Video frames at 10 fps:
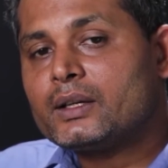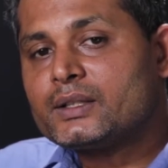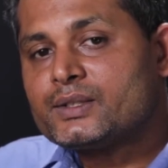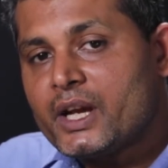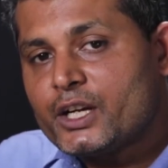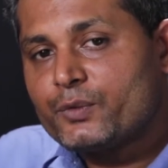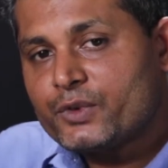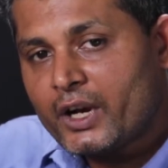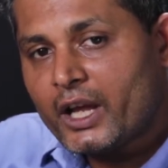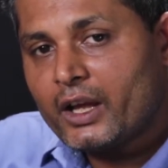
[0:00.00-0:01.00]
state of
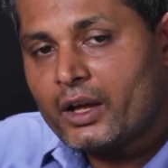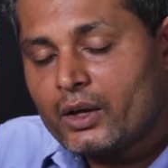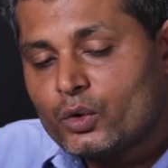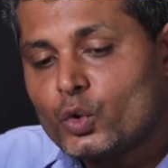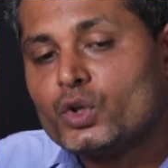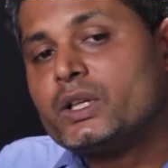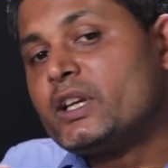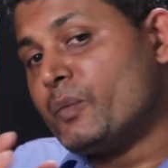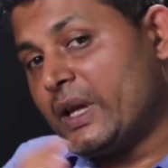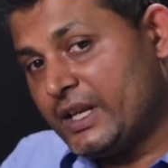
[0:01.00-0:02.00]
growth
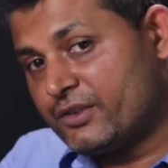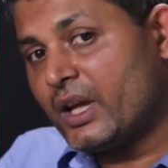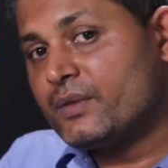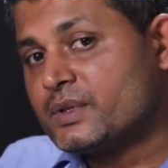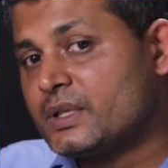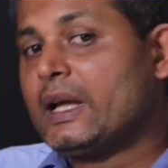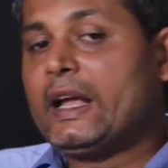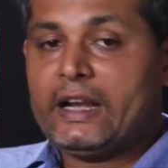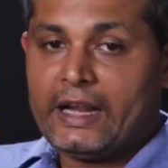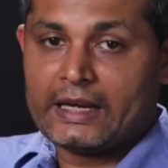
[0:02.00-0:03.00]
in many tribes, a
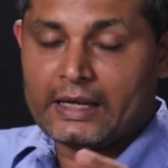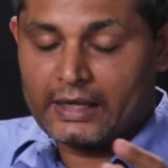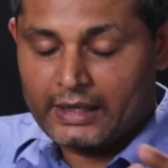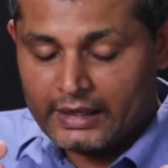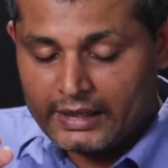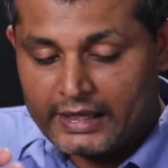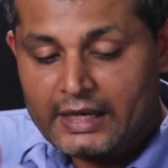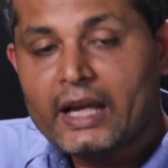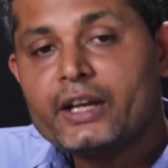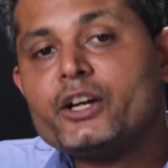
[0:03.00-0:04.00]

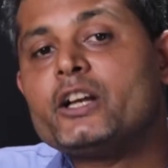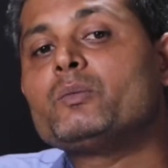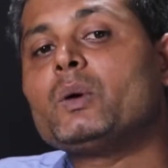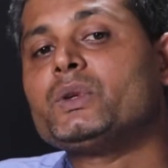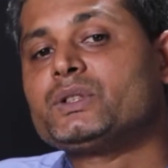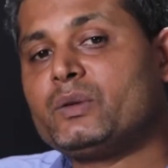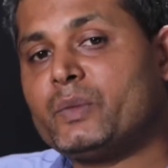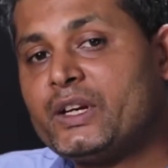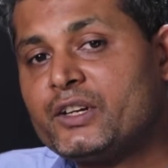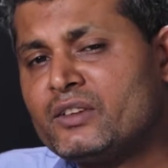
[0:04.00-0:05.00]
decline or depopulation in
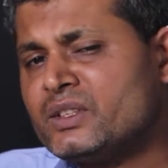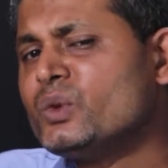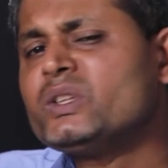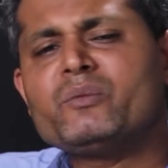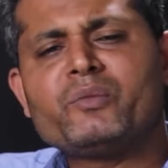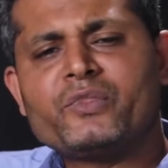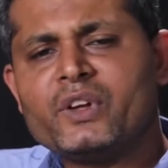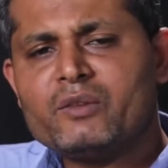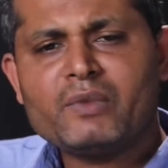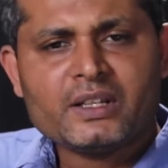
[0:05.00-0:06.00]
many tribes with a
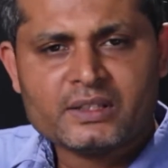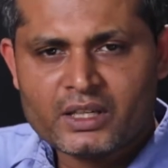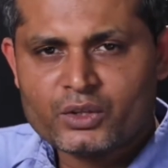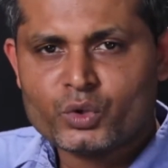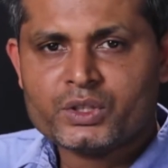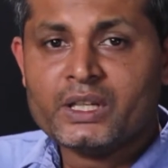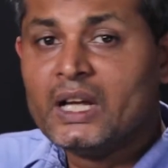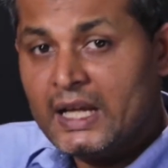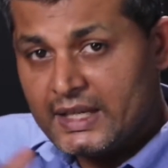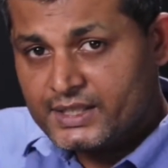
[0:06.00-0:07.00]
very marginal growth in
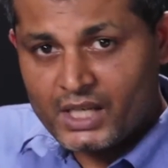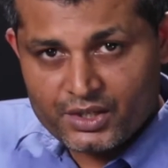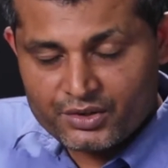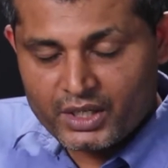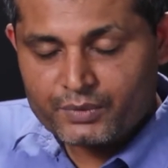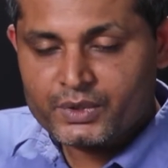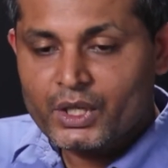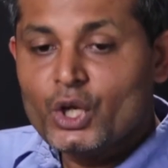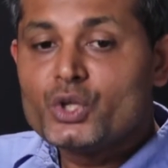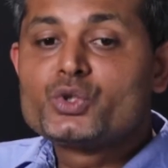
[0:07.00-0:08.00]
certain tribes.
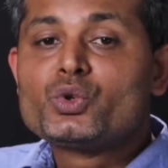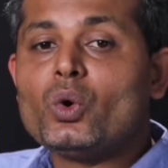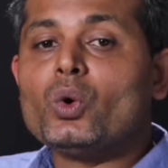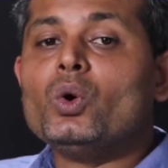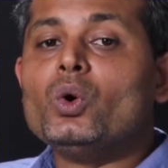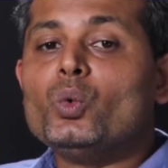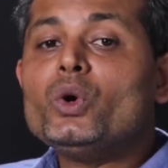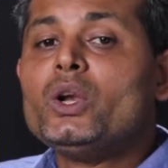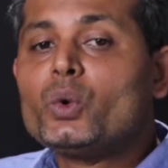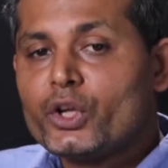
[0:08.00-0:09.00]
So we
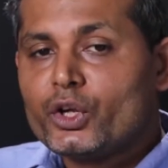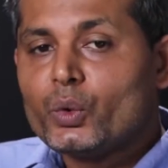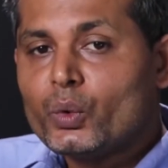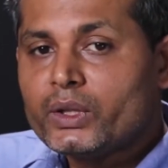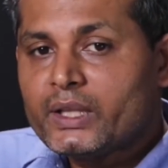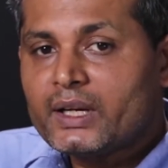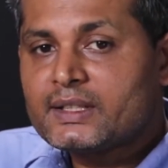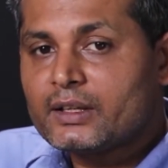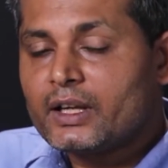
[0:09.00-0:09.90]
look, there is